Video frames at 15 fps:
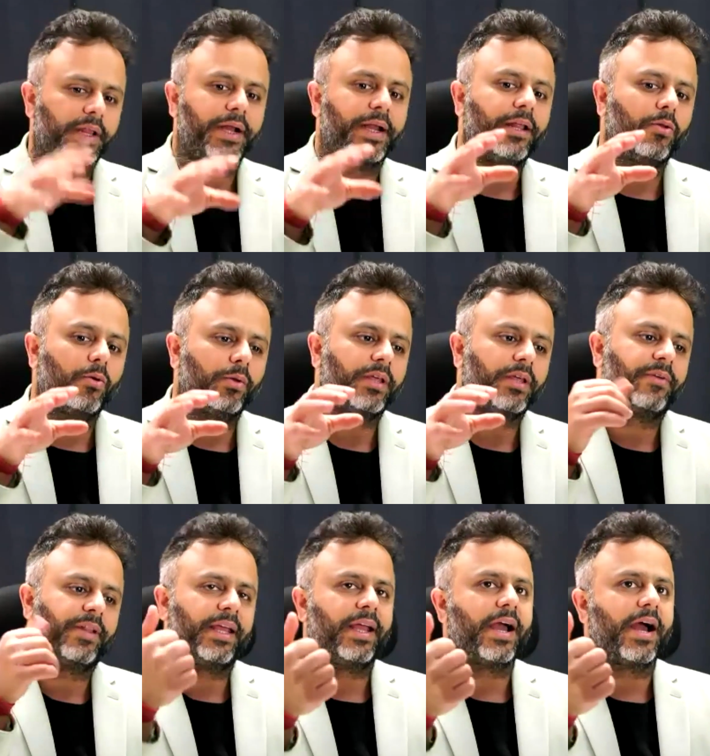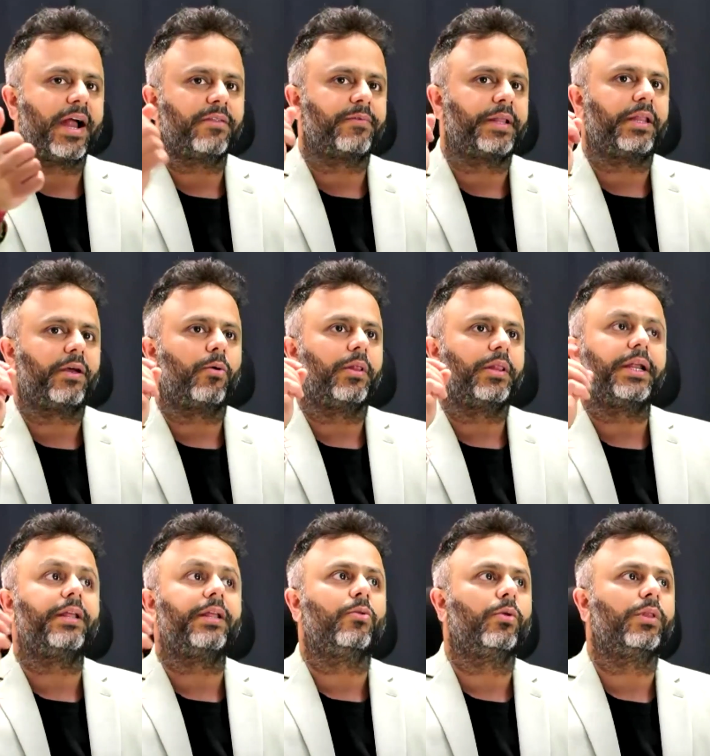they already know the winning ads, when they
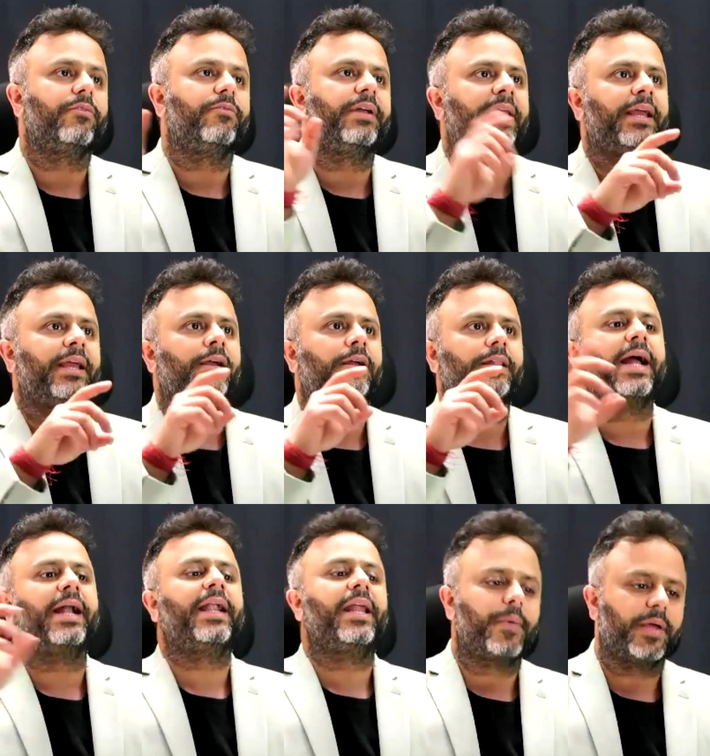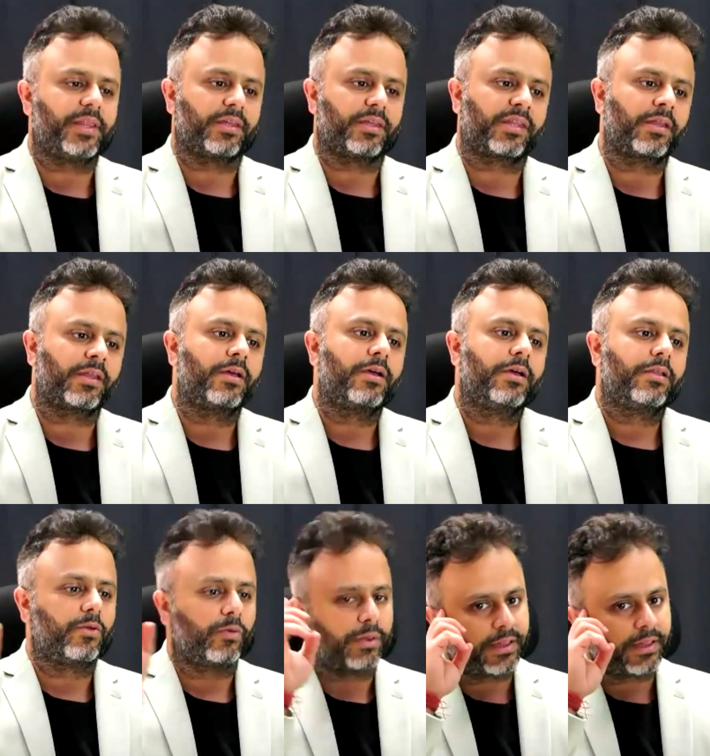already know the winning landing pages,
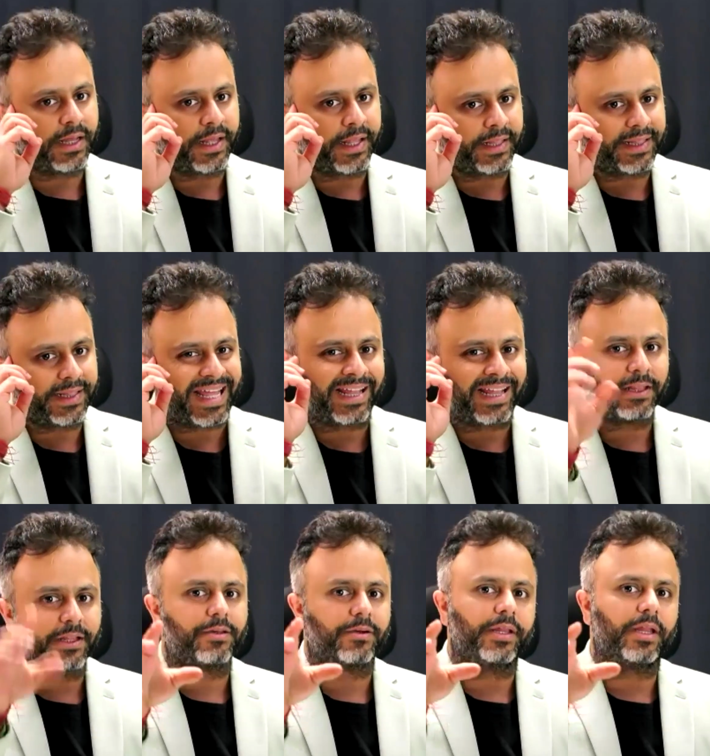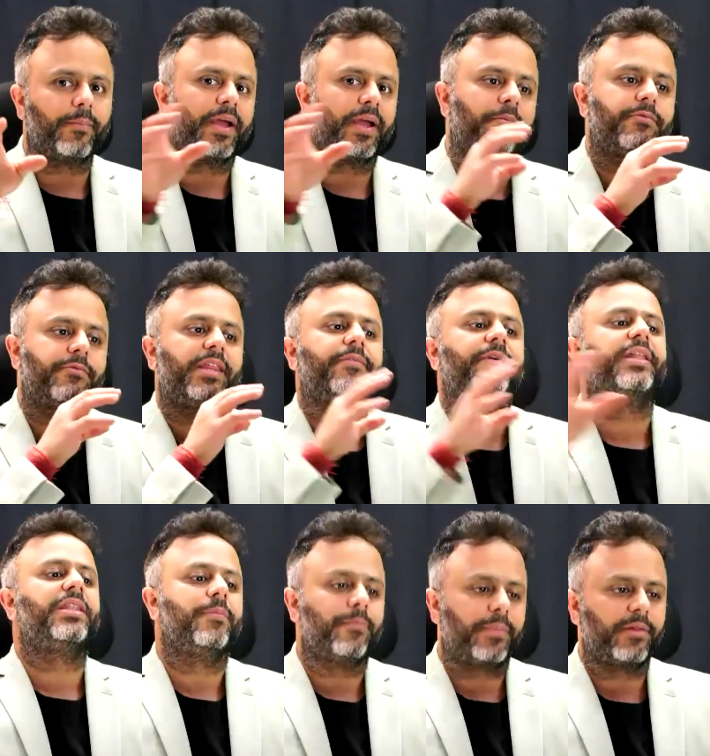so then the journey becomes very,
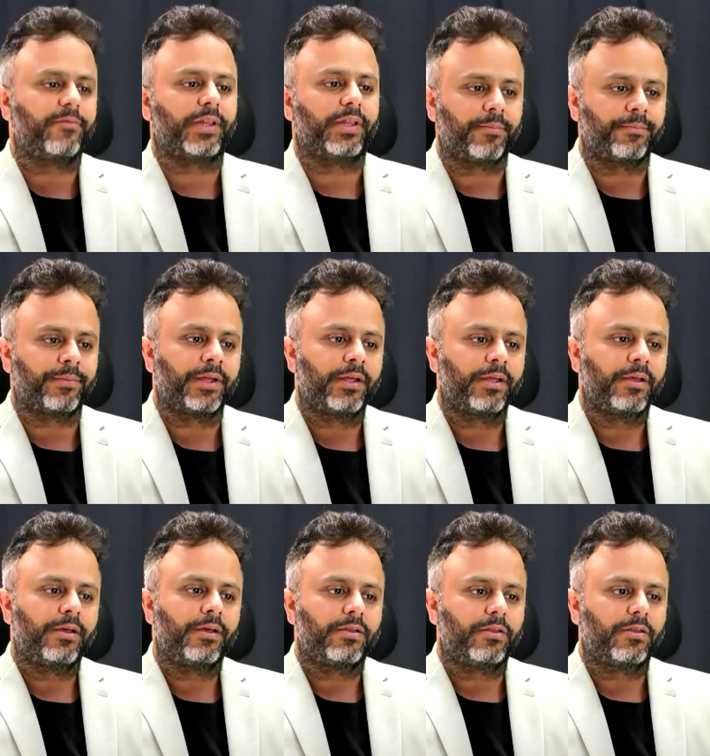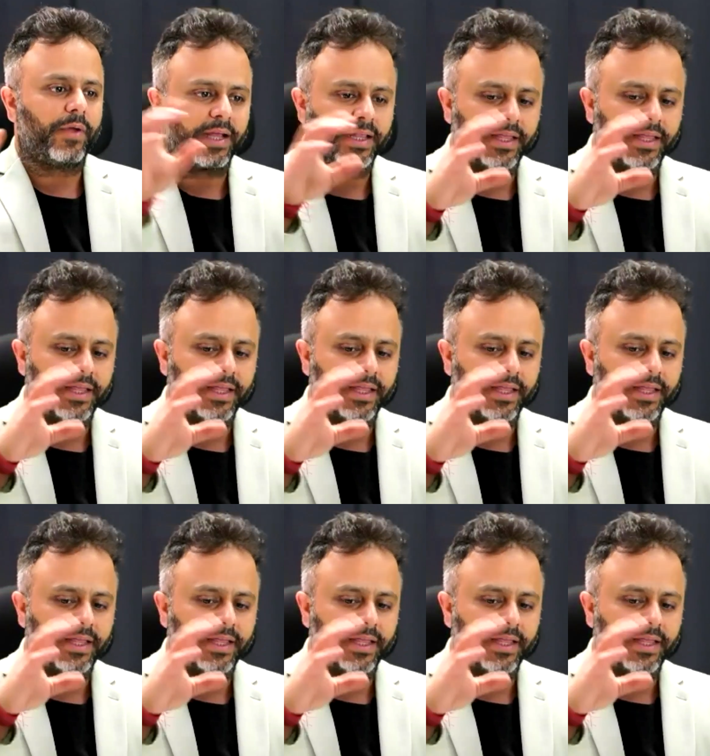very simple for them. So we